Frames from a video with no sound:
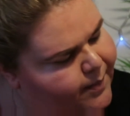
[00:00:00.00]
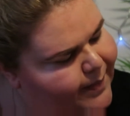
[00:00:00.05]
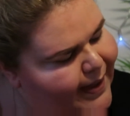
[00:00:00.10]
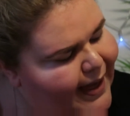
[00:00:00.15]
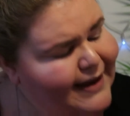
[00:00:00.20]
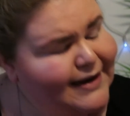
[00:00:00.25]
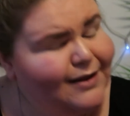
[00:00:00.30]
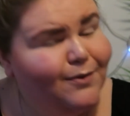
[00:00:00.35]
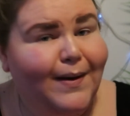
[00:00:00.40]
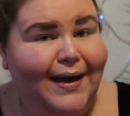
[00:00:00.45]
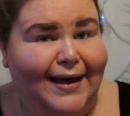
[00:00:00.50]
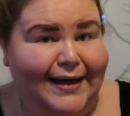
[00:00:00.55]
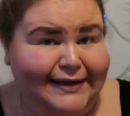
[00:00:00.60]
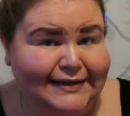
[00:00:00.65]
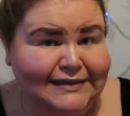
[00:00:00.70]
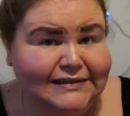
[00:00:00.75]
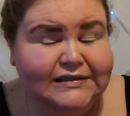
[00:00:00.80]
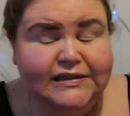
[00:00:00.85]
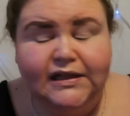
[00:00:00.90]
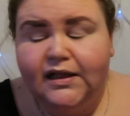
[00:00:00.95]
But
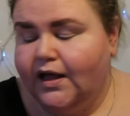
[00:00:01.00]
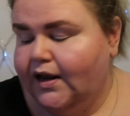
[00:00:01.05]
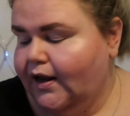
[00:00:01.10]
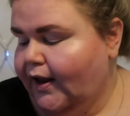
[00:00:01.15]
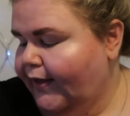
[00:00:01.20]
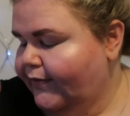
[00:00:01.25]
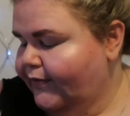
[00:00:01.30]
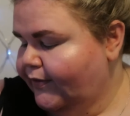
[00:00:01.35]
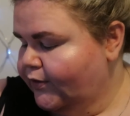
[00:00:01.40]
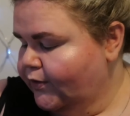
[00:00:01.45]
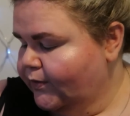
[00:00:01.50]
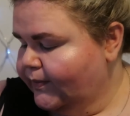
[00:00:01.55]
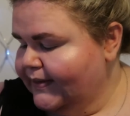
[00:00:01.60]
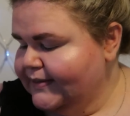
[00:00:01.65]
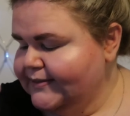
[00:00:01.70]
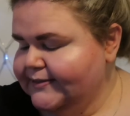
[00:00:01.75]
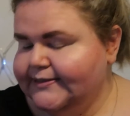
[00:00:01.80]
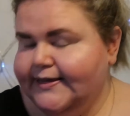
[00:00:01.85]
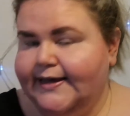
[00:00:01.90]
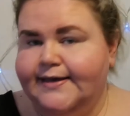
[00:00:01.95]
anyway, like they
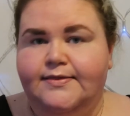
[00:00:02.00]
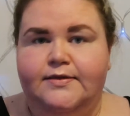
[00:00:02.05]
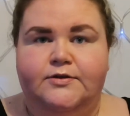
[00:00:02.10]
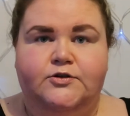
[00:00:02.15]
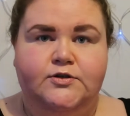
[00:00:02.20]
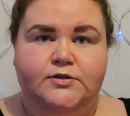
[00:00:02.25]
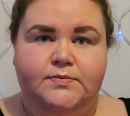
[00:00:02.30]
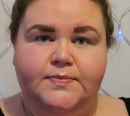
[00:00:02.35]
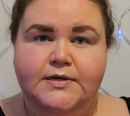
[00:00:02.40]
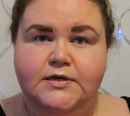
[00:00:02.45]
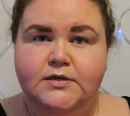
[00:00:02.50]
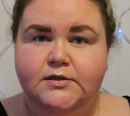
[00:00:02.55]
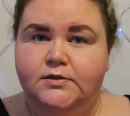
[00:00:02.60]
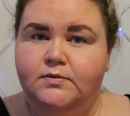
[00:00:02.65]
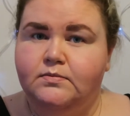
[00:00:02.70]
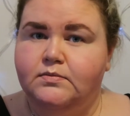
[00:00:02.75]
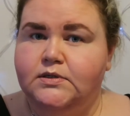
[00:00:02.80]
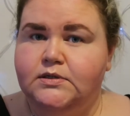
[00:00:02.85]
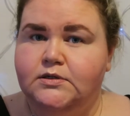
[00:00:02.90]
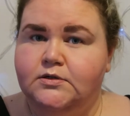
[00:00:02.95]
always say that just because
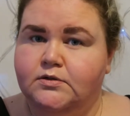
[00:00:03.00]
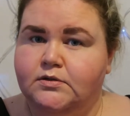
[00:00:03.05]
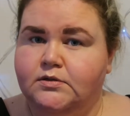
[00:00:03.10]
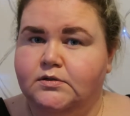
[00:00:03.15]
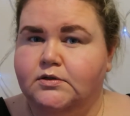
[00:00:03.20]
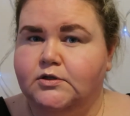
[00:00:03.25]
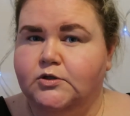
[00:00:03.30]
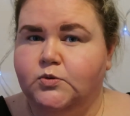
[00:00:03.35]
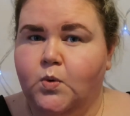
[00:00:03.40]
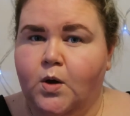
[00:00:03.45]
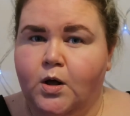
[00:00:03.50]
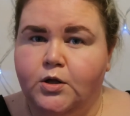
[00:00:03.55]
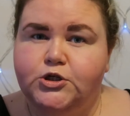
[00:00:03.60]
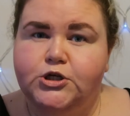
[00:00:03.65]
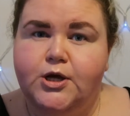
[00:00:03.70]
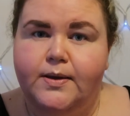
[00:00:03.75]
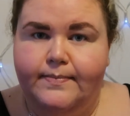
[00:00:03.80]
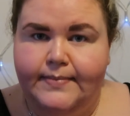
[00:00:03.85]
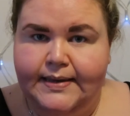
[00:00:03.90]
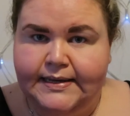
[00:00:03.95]
something doesn't
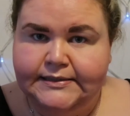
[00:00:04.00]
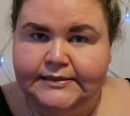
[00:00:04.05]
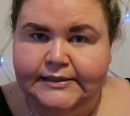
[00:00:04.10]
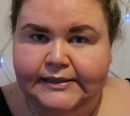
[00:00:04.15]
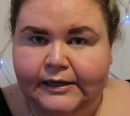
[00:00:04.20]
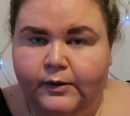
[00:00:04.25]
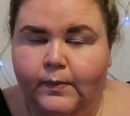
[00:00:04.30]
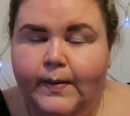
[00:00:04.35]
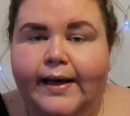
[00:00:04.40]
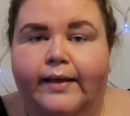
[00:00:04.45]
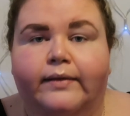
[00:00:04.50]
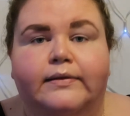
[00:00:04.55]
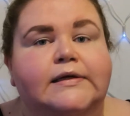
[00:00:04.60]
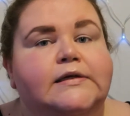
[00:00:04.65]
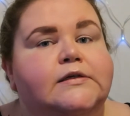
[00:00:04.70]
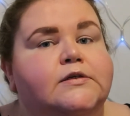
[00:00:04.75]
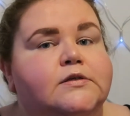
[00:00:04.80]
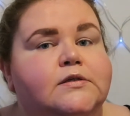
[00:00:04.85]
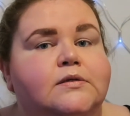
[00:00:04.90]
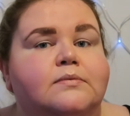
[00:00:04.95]
swatch amazingly well,
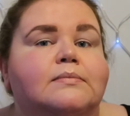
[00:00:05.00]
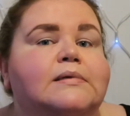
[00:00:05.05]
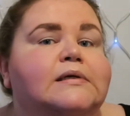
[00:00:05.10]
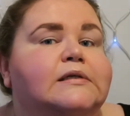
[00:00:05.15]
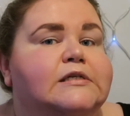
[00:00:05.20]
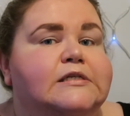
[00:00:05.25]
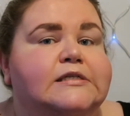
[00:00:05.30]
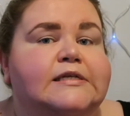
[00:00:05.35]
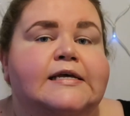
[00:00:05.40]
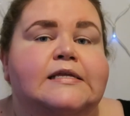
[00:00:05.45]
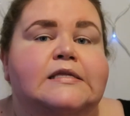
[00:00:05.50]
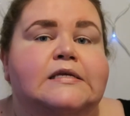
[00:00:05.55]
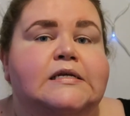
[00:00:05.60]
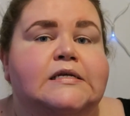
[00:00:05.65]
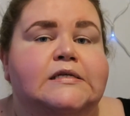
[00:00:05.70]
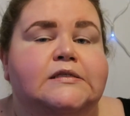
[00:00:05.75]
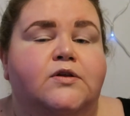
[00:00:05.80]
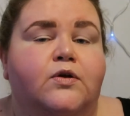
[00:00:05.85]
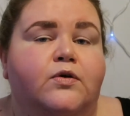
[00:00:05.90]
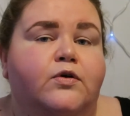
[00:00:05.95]
it doesn't mean to say that
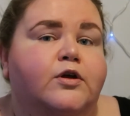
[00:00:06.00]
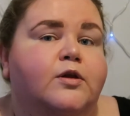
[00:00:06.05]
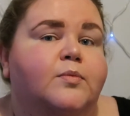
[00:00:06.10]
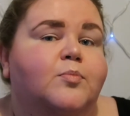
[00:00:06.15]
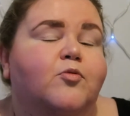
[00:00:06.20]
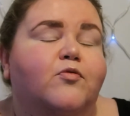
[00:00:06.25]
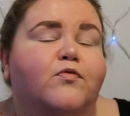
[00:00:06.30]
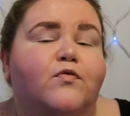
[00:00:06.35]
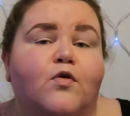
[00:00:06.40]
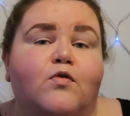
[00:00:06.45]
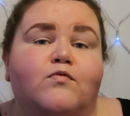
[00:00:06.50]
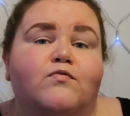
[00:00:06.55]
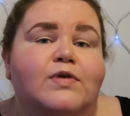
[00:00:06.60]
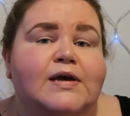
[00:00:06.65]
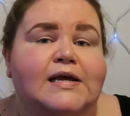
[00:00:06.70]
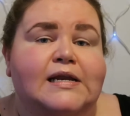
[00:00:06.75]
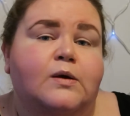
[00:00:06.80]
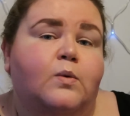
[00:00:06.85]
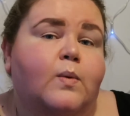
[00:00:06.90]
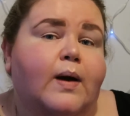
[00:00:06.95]
it's not going to perform
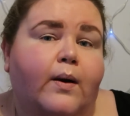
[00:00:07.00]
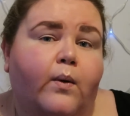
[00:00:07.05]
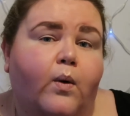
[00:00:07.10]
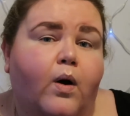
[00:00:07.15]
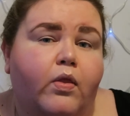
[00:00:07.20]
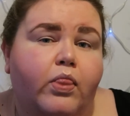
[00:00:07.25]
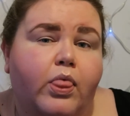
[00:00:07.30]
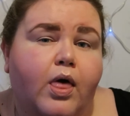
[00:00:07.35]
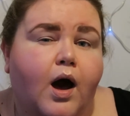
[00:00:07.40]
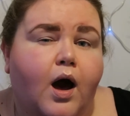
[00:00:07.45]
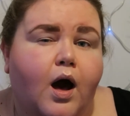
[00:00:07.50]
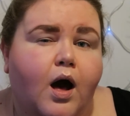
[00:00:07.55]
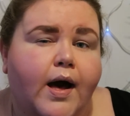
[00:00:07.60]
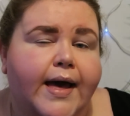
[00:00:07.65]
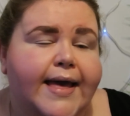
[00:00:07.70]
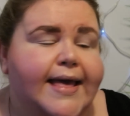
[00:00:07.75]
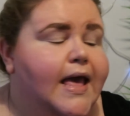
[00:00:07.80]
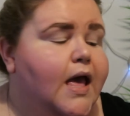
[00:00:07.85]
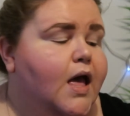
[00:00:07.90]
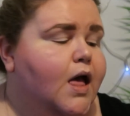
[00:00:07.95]
really well on the
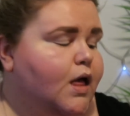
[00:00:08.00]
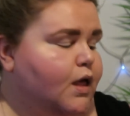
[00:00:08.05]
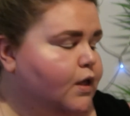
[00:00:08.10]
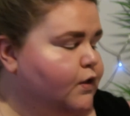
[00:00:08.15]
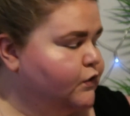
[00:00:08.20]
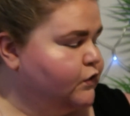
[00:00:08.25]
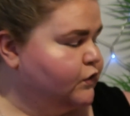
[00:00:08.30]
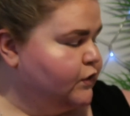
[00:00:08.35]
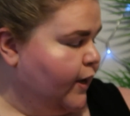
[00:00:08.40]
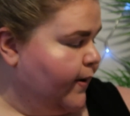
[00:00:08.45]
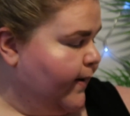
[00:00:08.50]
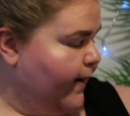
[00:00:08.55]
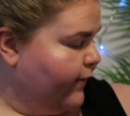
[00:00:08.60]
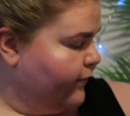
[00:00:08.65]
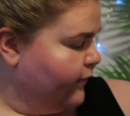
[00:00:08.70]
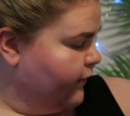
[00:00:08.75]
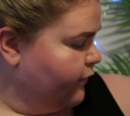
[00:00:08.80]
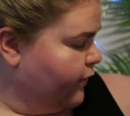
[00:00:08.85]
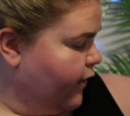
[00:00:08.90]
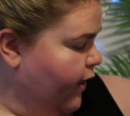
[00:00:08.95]
eye. So I
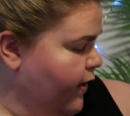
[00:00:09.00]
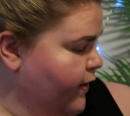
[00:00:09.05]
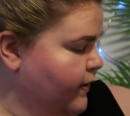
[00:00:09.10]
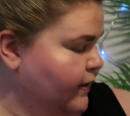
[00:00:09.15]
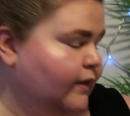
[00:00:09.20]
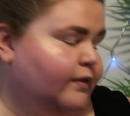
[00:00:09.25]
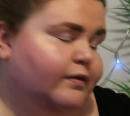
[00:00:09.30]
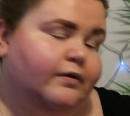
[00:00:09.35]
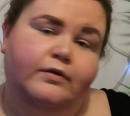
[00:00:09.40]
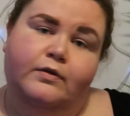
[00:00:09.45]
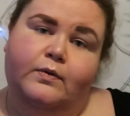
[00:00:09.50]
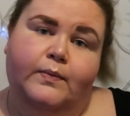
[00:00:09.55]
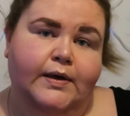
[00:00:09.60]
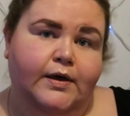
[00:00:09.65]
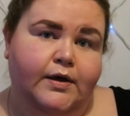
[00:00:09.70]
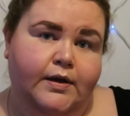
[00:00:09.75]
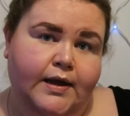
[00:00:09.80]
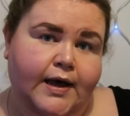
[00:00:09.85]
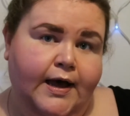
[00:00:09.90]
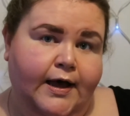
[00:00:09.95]
think the only thing that we're
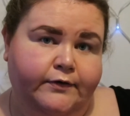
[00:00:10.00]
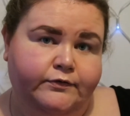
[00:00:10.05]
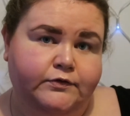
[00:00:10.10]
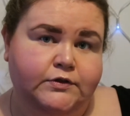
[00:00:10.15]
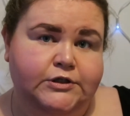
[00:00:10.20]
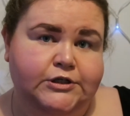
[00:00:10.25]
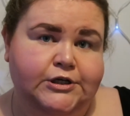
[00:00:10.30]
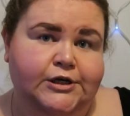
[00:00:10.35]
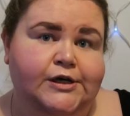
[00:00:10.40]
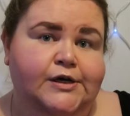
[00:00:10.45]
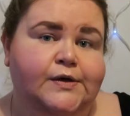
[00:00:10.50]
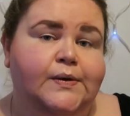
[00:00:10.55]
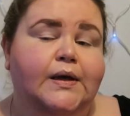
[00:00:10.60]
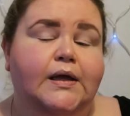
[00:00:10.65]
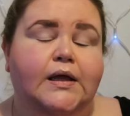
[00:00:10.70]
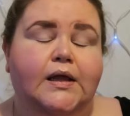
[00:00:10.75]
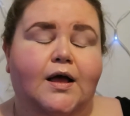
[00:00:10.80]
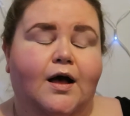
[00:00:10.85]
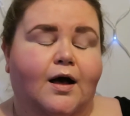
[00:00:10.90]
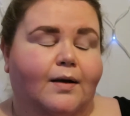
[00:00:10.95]
going to have to do,
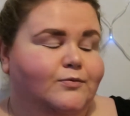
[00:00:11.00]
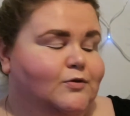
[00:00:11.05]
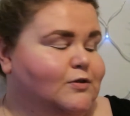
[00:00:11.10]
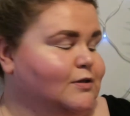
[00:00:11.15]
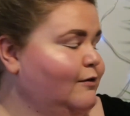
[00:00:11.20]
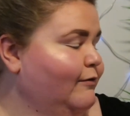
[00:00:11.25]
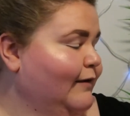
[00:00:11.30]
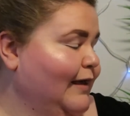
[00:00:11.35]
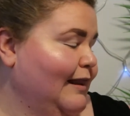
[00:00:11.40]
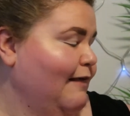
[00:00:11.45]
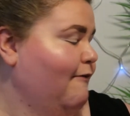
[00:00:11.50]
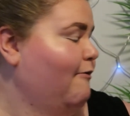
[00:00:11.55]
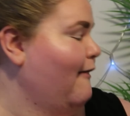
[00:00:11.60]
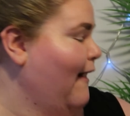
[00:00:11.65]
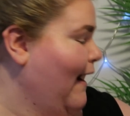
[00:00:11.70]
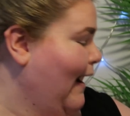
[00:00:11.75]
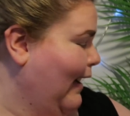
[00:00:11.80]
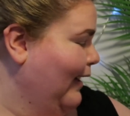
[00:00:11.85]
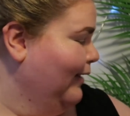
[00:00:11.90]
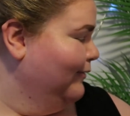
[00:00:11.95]
I'm just looking
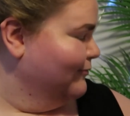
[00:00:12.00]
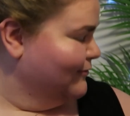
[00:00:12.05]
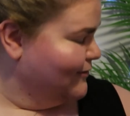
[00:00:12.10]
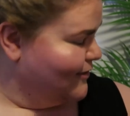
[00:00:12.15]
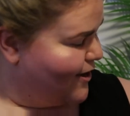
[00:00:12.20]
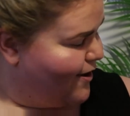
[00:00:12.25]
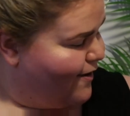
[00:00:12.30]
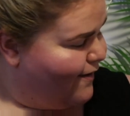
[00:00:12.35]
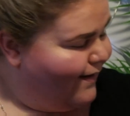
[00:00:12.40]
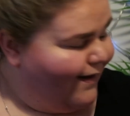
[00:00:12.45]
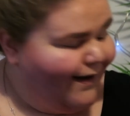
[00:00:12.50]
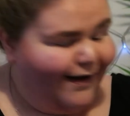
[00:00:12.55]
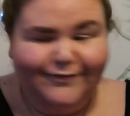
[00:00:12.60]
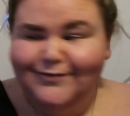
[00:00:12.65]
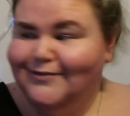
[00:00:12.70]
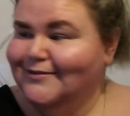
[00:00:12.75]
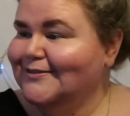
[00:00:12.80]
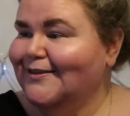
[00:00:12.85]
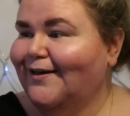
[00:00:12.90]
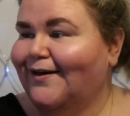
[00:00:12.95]
around,
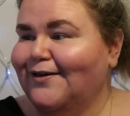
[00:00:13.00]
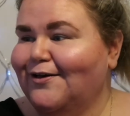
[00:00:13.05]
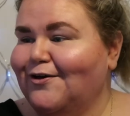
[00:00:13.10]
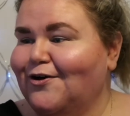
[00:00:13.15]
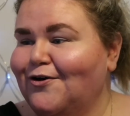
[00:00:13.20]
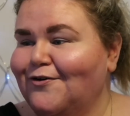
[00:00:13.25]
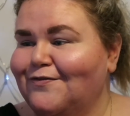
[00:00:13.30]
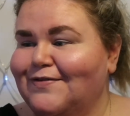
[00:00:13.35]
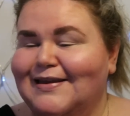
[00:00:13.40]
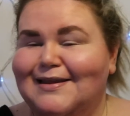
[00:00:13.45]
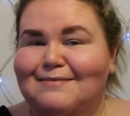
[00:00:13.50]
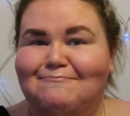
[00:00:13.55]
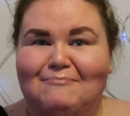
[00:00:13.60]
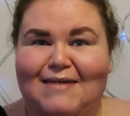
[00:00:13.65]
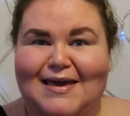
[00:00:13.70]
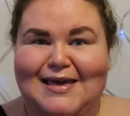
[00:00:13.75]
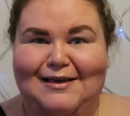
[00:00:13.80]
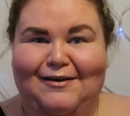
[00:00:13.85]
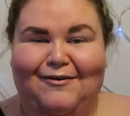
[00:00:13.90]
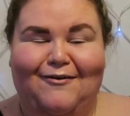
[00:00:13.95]
I'm just like covered in
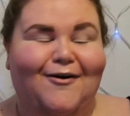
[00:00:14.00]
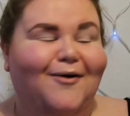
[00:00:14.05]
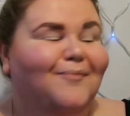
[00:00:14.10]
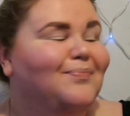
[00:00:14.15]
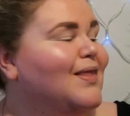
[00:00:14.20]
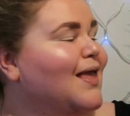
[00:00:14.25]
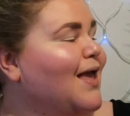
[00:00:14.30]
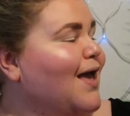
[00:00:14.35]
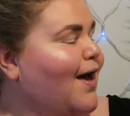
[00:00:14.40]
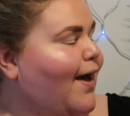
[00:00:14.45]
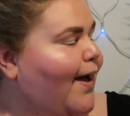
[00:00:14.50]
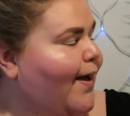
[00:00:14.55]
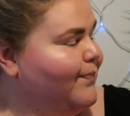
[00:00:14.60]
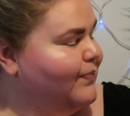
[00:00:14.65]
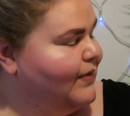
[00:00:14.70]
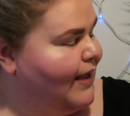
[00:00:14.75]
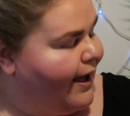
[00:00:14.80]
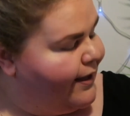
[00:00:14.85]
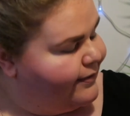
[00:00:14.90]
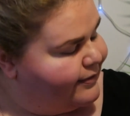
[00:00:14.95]
makeup.
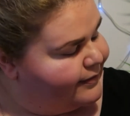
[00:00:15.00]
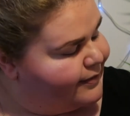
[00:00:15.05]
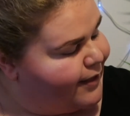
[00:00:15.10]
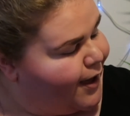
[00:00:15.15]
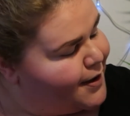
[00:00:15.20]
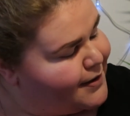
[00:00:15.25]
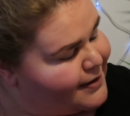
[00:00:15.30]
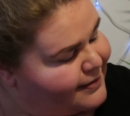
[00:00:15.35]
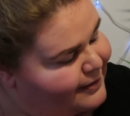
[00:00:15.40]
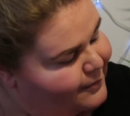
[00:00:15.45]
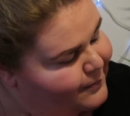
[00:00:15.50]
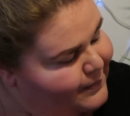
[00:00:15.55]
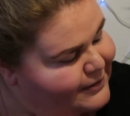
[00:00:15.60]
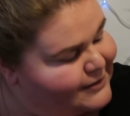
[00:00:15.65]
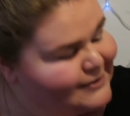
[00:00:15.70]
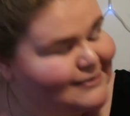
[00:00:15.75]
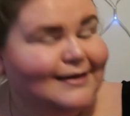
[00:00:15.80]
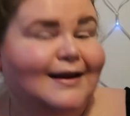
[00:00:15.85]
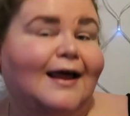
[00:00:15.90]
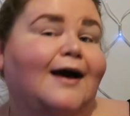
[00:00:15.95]
Yeah, I think the only thing we're
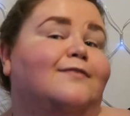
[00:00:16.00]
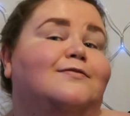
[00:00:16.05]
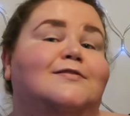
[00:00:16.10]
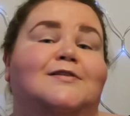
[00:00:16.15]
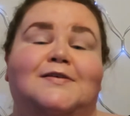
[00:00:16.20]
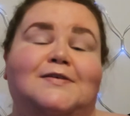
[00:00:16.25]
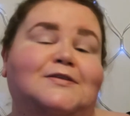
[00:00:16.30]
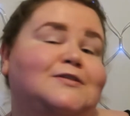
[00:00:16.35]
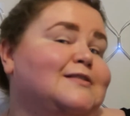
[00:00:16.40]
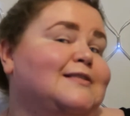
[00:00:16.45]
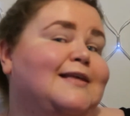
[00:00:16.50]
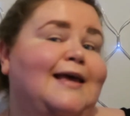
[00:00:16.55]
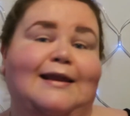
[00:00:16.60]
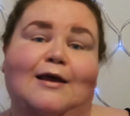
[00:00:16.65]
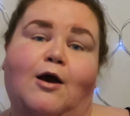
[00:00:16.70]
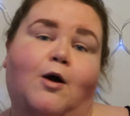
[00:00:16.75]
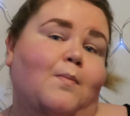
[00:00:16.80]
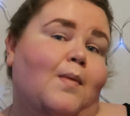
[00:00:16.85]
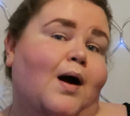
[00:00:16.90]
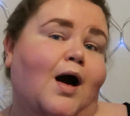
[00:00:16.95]
just going to have to do is just get
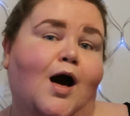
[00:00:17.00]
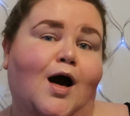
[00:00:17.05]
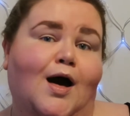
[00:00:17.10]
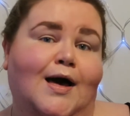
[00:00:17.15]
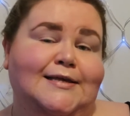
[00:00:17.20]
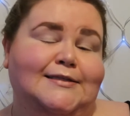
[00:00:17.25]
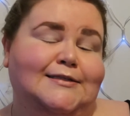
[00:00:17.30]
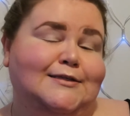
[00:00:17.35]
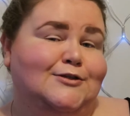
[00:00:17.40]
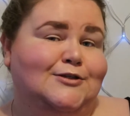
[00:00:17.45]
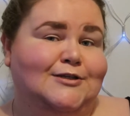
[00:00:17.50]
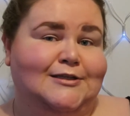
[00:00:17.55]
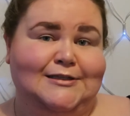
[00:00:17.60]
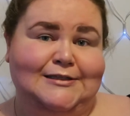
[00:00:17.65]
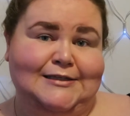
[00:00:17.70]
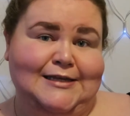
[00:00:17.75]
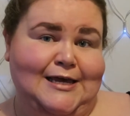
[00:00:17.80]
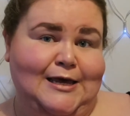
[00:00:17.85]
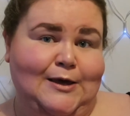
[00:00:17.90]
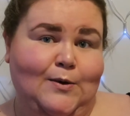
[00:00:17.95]
it on my eyes and
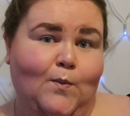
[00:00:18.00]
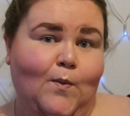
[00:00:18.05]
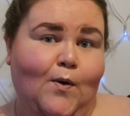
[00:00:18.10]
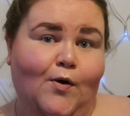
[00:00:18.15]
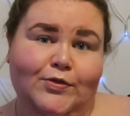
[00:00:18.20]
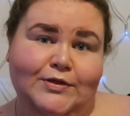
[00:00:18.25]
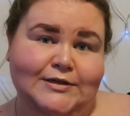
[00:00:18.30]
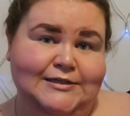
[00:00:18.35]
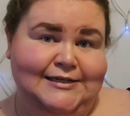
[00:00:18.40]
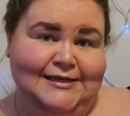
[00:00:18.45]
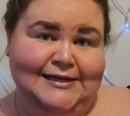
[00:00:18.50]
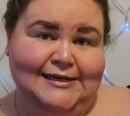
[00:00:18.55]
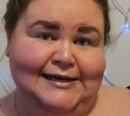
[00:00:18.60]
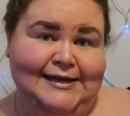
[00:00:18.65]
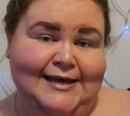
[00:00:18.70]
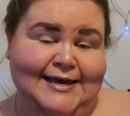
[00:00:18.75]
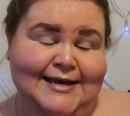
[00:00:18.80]
just see what the deal